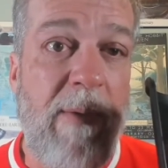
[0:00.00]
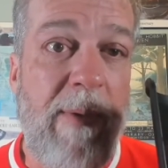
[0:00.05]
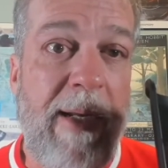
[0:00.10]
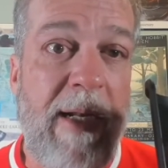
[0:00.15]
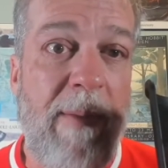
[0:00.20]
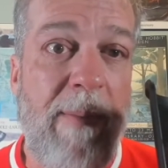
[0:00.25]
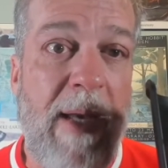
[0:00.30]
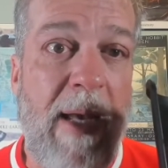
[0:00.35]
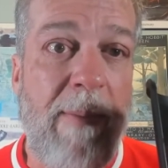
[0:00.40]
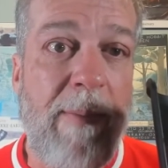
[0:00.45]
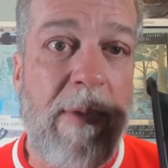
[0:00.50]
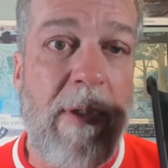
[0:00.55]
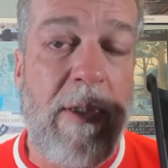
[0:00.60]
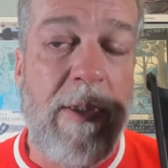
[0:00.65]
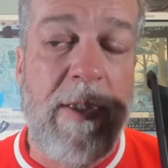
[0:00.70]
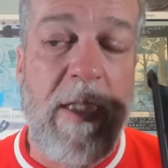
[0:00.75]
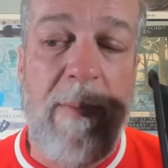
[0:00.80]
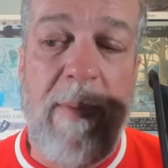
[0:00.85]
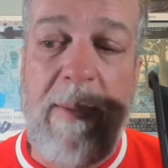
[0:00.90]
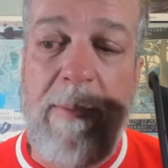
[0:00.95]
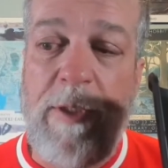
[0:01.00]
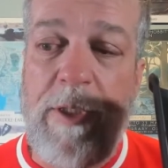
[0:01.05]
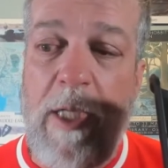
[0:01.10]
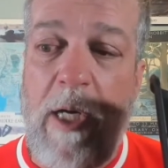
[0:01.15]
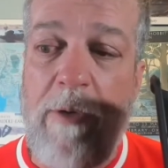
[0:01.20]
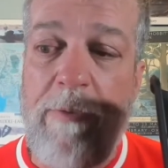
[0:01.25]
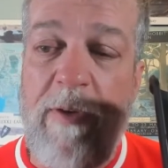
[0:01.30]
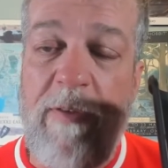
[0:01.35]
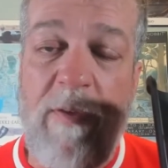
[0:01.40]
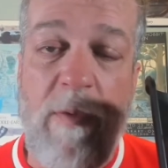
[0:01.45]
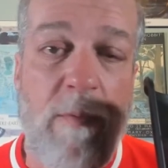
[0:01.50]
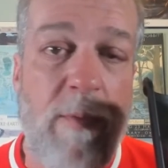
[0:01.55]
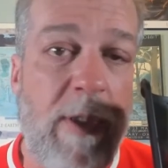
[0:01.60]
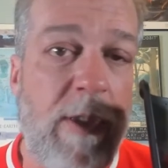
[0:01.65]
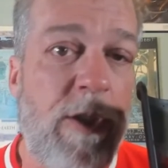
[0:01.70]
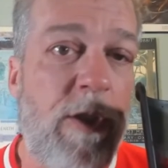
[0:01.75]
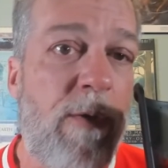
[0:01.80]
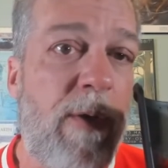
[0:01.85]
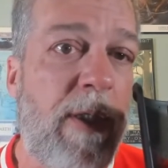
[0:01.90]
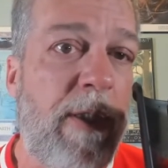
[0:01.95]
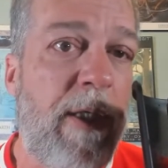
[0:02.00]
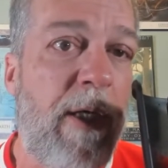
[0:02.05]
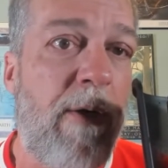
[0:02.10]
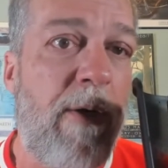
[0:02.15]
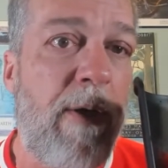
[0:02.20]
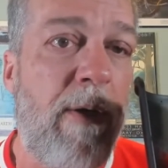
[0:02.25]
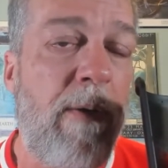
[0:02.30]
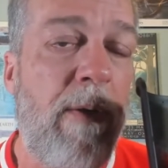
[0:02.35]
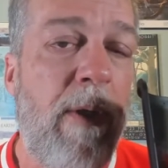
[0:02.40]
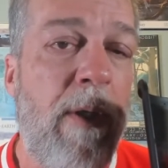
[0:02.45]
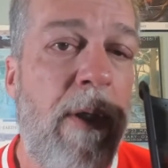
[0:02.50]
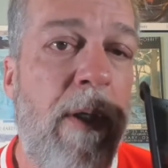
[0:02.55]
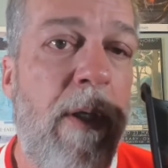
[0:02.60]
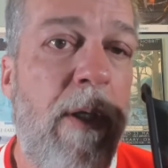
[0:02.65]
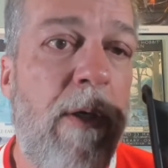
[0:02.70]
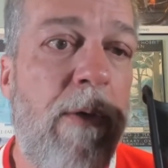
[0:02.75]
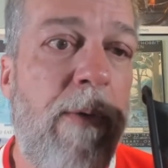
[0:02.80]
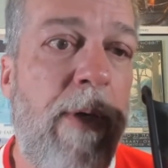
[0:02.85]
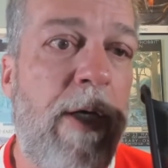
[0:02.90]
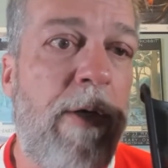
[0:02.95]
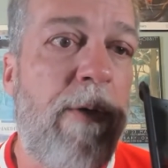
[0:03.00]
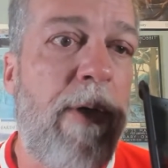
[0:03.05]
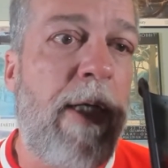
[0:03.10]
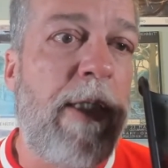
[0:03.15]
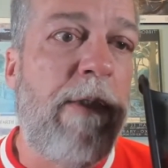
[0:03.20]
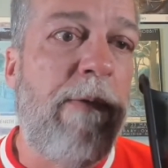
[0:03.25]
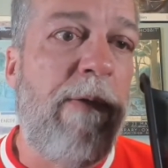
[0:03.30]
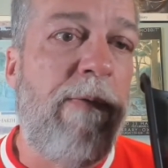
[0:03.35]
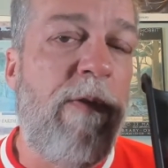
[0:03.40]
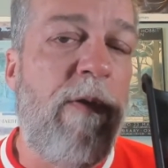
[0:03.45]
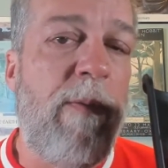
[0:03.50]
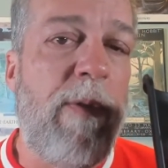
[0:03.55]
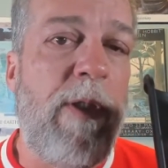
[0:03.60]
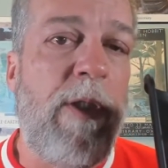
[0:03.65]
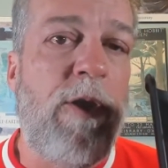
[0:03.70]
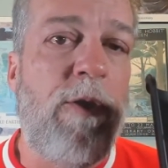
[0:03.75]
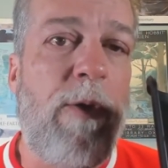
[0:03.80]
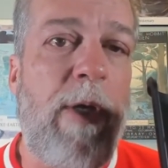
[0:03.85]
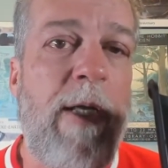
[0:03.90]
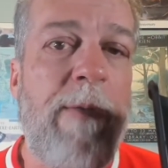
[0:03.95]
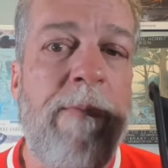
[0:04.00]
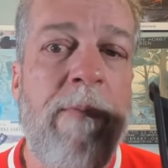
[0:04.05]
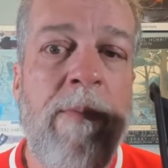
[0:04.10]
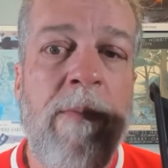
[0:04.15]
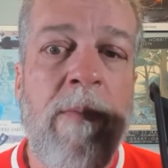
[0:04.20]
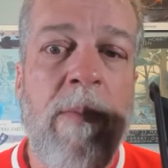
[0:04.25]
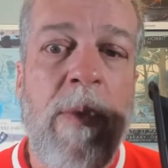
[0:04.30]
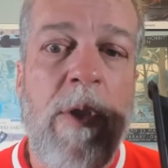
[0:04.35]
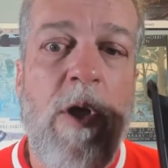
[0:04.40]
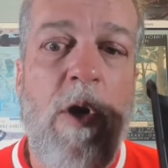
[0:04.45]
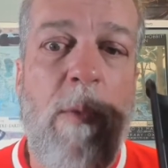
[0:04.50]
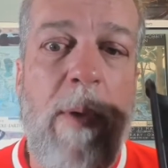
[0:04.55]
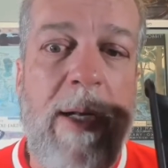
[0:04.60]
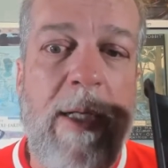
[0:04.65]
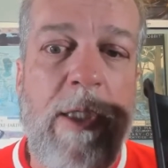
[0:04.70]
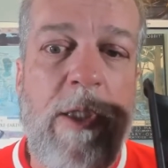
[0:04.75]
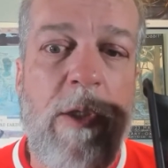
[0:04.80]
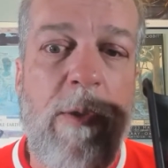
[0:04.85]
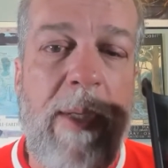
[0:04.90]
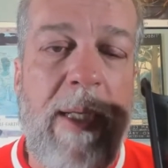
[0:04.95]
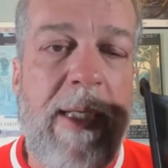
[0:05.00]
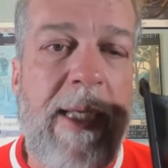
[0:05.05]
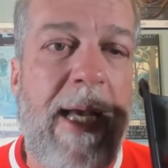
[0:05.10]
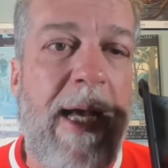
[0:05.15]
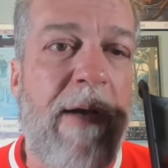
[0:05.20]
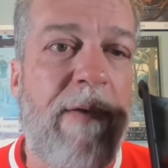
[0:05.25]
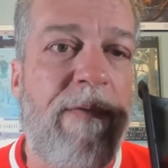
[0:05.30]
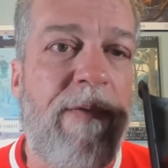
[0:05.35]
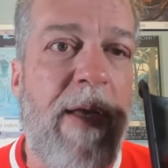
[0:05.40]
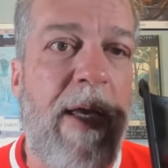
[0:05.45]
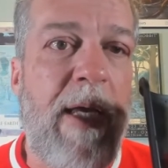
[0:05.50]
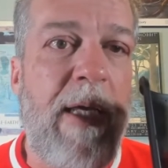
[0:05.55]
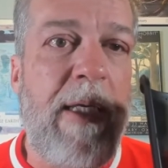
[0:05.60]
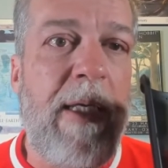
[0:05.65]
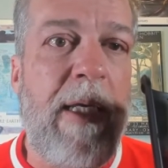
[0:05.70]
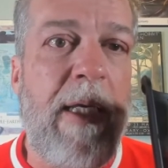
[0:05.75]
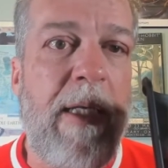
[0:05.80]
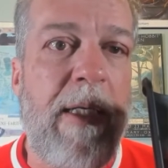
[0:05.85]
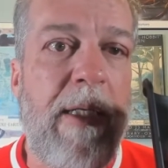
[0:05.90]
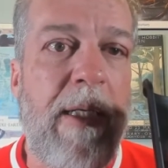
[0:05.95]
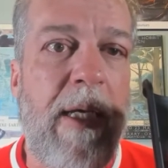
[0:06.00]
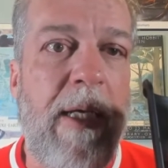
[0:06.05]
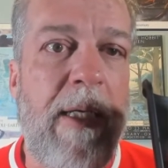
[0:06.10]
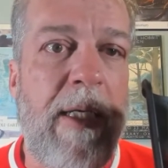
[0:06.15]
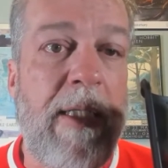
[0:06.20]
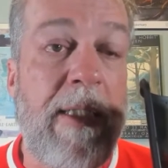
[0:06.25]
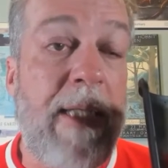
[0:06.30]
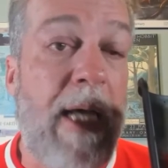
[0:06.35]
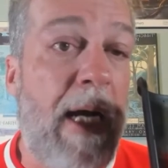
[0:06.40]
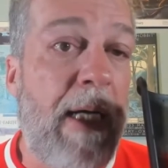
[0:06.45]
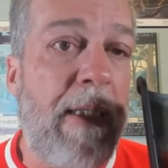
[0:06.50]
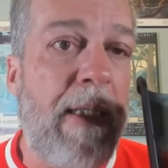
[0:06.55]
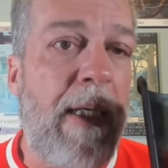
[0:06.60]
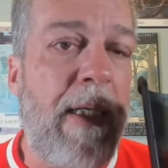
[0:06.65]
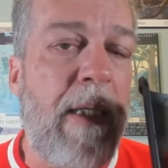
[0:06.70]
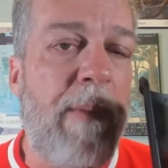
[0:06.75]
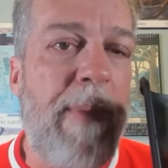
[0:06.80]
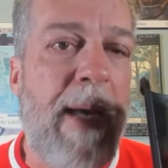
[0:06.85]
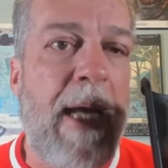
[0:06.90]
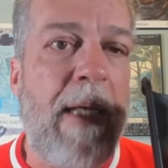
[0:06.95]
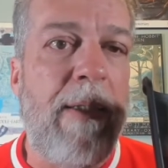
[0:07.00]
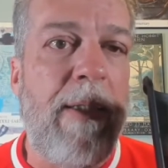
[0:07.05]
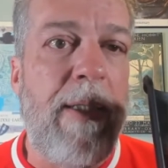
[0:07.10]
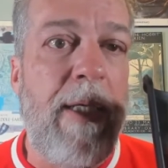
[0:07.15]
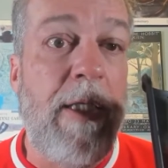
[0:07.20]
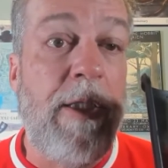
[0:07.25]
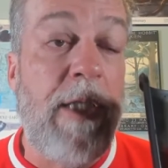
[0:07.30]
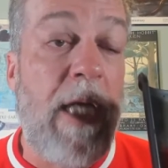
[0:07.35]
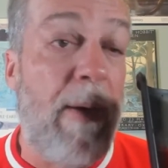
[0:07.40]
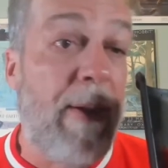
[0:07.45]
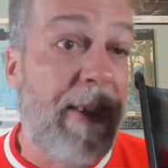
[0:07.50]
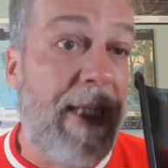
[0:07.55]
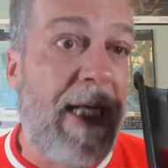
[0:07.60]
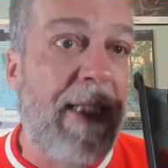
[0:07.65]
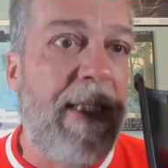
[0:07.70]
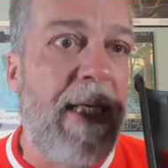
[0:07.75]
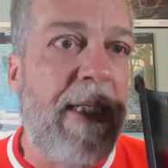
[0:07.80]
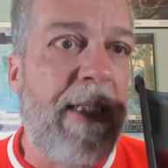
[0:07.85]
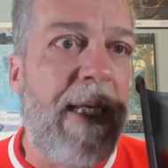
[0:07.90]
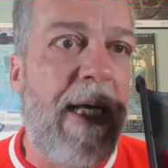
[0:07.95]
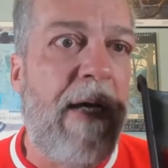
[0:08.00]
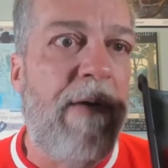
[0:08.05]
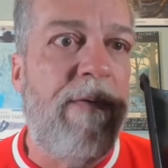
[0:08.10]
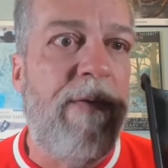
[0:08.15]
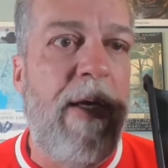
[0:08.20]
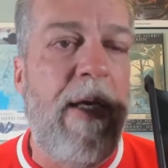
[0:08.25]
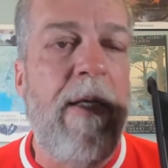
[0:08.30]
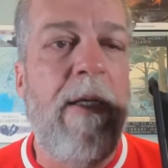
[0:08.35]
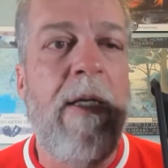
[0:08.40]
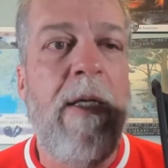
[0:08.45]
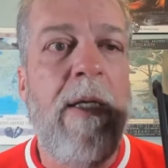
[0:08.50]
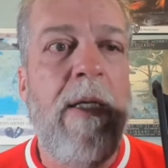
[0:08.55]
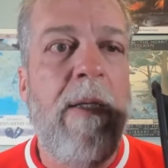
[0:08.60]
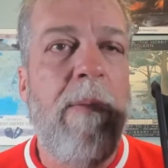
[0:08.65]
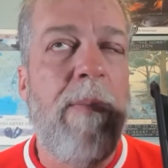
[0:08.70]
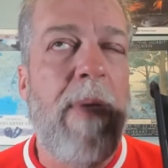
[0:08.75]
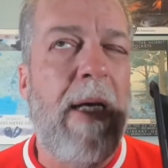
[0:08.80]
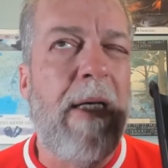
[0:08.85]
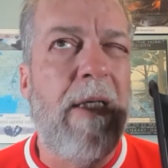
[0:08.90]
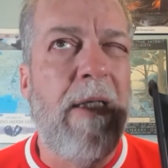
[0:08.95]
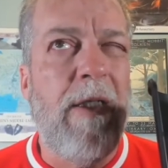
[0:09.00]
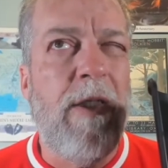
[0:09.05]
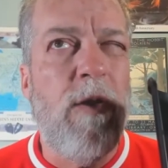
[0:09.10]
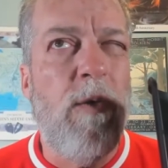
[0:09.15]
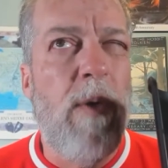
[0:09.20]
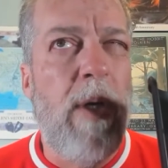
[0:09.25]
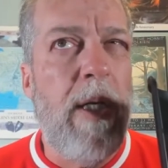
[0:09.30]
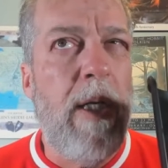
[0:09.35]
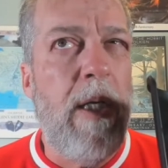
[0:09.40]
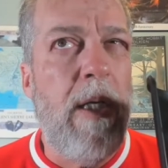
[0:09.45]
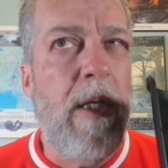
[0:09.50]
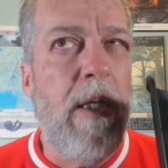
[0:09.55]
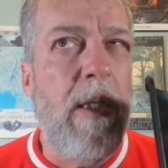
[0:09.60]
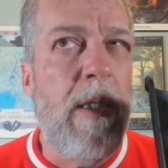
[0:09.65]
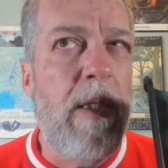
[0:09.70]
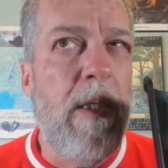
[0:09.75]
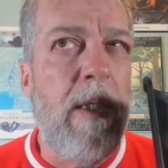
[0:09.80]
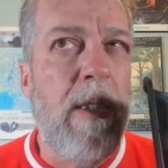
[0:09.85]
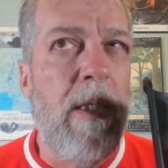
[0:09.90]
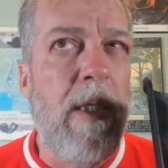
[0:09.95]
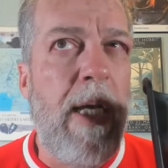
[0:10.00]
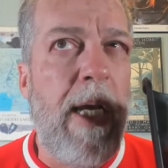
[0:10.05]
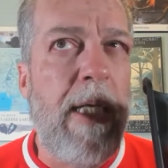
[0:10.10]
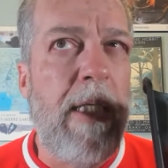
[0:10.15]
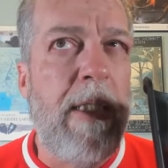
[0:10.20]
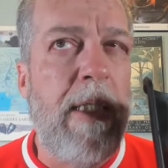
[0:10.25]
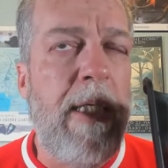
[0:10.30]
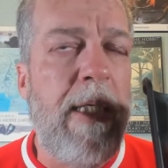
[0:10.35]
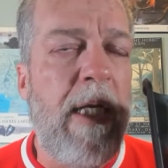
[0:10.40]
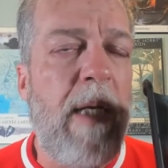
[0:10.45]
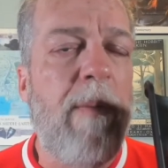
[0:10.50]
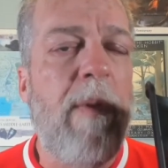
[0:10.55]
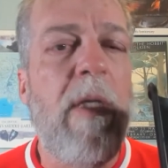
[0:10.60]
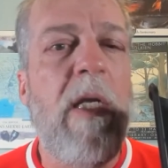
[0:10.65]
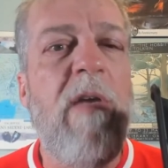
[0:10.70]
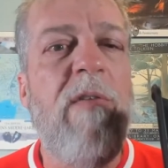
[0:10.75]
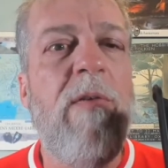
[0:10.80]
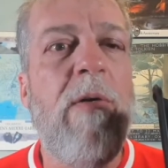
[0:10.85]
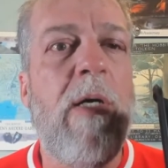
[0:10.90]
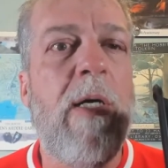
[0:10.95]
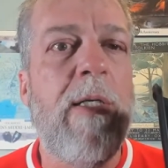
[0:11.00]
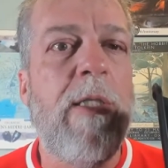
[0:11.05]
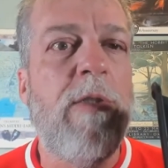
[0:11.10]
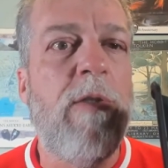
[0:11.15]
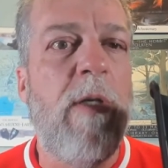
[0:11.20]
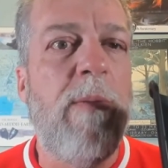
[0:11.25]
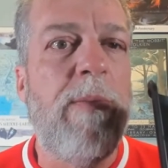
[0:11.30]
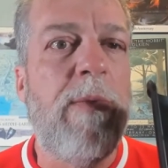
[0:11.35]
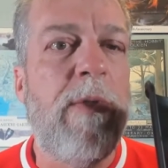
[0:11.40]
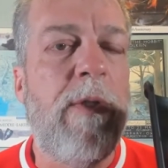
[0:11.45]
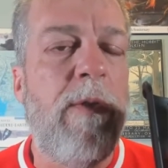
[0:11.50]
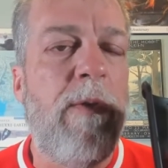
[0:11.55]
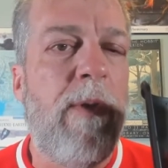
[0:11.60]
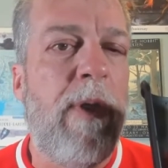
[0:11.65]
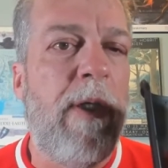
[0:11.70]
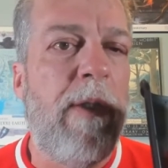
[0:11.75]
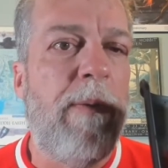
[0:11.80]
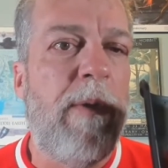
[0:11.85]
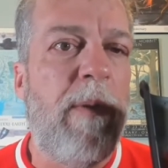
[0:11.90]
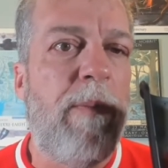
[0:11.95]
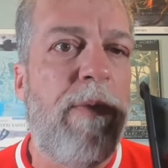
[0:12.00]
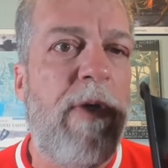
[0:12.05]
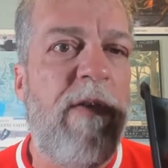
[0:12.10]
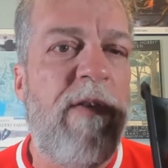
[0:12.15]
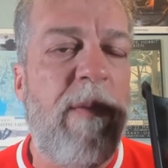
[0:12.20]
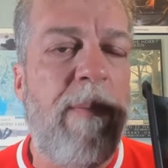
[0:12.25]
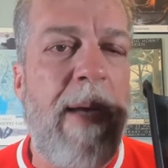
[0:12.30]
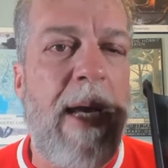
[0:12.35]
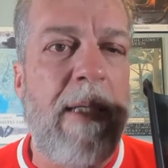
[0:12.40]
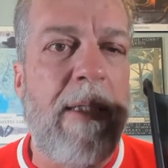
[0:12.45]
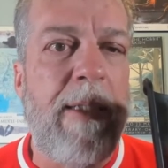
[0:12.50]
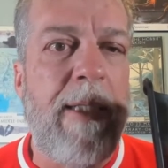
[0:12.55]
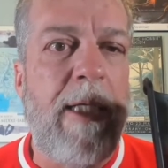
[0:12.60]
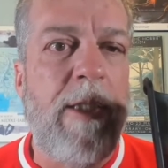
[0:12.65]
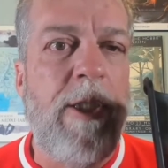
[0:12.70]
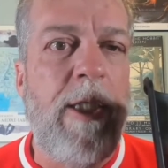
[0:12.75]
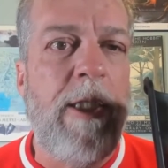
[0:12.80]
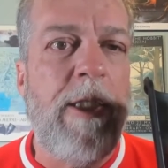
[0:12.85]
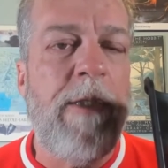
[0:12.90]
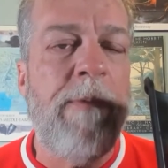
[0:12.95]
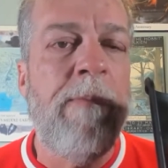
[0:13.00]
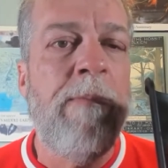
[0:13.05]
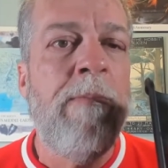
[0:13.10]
We had a man called Tamim Chowdhury from Windsor, Ontario, right across the river from Detroit, who went into a cafe in Dhaka in Bangladesh. I was at that cafe back in 2018, I believe, on a trip to debrief the Bangladeshis.